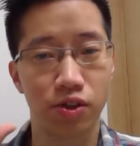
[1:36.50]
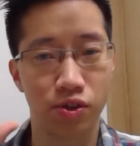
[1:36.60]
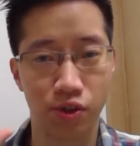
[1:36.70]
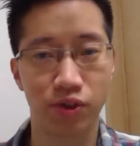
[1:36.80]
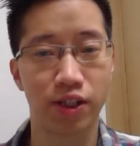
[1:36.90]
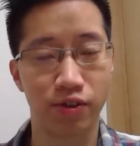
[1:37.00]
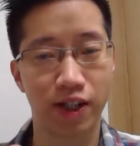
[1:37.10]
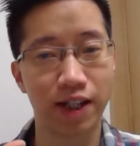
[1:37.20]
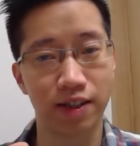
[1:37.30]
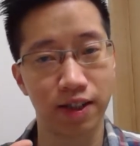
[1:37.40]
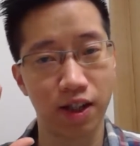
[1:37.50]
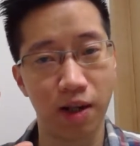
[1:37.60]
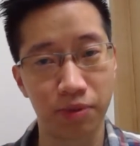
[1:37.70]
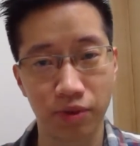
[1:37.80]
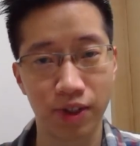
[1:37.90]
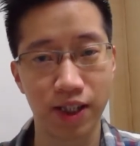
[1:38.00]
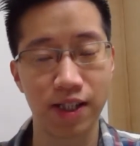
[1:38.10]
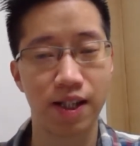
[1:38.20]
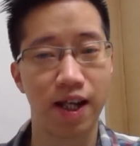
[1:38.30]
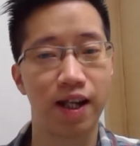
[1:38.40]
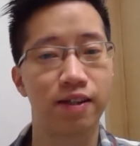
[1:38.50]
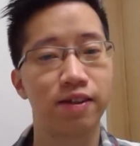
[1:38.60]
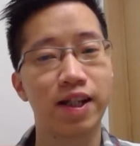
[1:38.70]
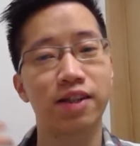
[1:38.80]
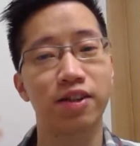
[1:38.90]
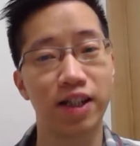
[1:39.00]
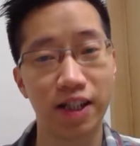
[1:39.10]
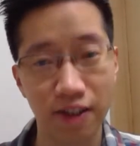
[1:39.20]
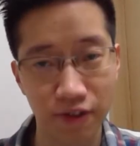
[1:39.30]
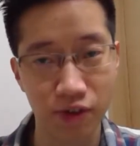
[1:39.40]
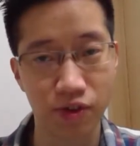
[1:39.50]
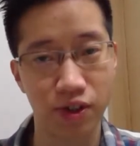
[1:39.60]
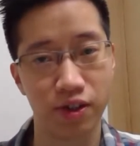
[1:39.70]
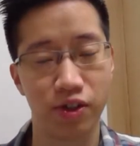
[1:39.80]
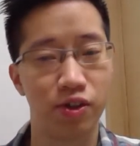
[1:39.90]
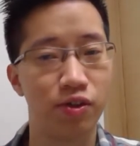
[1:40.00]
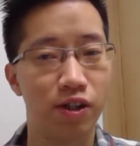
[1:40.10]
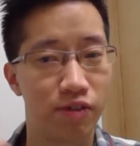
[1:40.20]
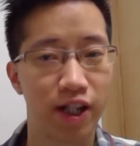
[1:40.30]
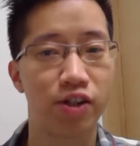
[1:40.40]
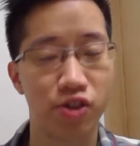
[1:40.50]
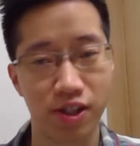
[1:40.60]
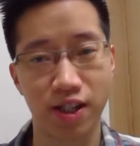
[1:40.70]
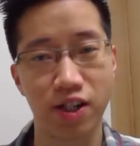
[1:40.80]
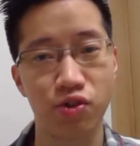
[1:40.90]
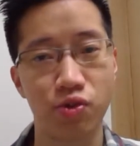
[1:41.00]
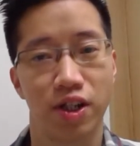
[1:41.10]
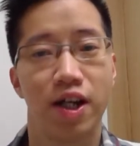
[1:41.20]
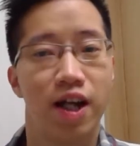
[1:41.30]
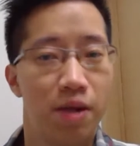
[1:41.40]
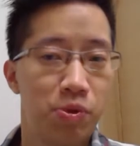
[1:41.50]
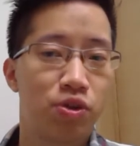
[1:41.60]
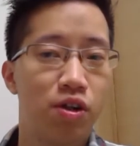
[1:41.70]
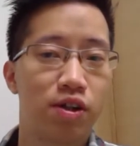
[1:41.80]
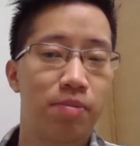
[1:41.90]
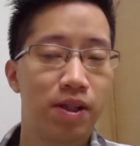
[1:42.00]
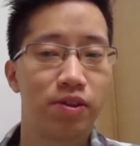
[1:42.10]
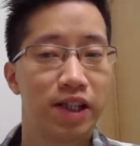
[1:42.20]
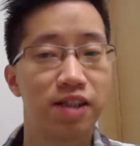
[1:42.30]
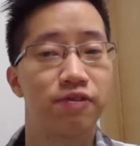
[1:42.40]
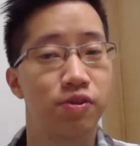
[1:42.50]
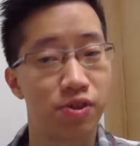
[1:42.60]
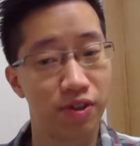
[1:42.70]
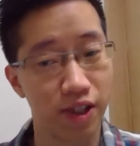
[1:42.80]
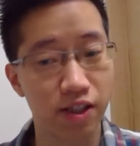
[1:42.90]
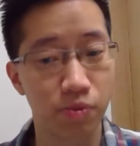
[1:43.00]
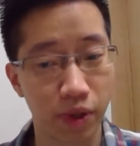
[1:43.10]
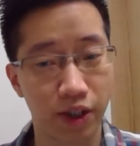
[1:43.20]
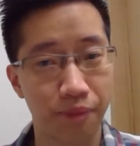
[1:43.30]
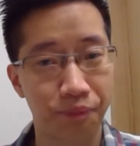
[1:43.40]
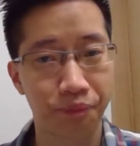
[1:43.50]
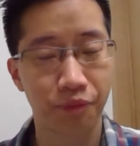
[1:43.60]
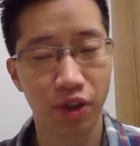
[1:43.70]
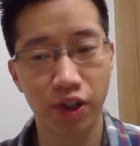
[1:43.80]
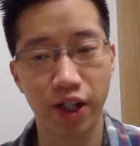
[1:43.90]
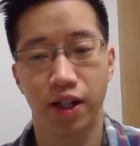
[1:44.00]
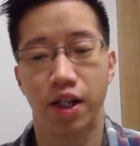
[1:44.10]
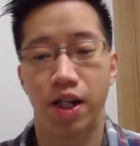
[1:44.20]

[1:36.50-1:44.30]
So that you get the opportunities and get the interviews, arranged and scheduled, and we'll talk about interviews next week. Okay,